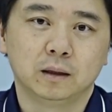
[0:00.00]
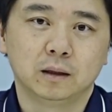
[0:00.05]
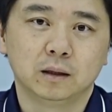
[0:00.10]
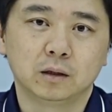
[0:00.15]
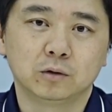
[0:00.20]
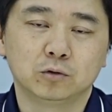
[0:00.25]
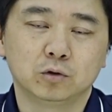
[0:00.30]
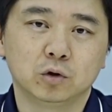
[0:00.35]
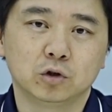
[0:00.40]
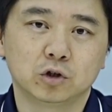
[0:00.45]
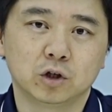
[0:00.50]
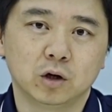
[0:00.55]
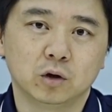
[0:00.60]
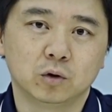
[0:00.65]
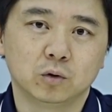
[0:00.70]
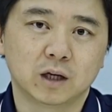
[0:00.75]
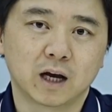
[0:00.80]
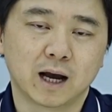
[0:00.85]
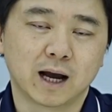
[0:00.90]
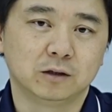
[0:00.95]
If your
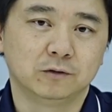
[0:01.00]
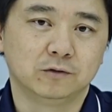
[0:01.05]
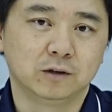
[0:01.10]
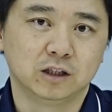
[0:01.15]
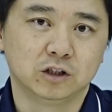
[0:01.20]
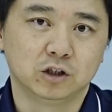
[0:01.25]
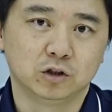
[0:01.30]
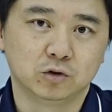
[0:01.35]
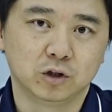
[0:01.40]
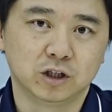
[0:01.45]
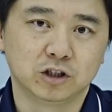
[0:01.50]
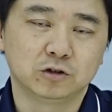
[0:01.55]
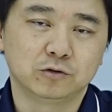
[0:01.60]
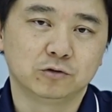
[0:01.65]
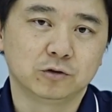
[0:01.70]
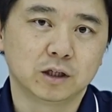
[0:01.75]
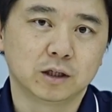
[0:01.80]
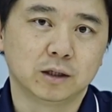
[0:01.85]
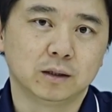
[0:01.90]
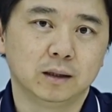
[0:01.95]
tunnel can't vent
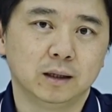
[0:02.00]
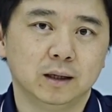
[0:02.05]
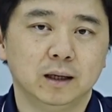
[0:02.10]
aggressively,